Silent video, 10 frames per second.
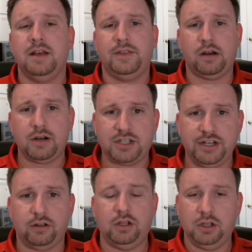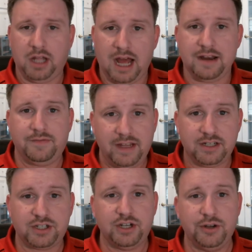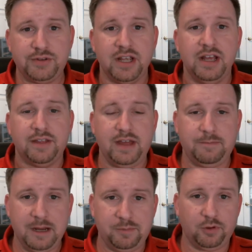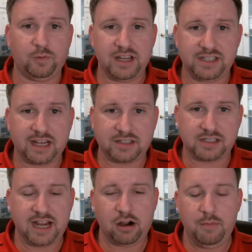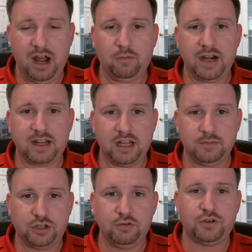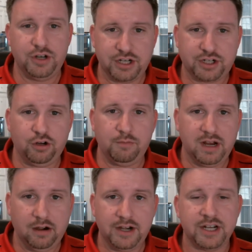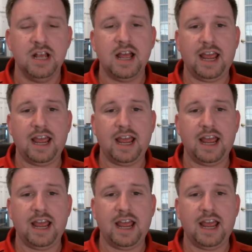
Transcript: There are still a lot of issues that people in West Texas care about when it comes to traditional marriage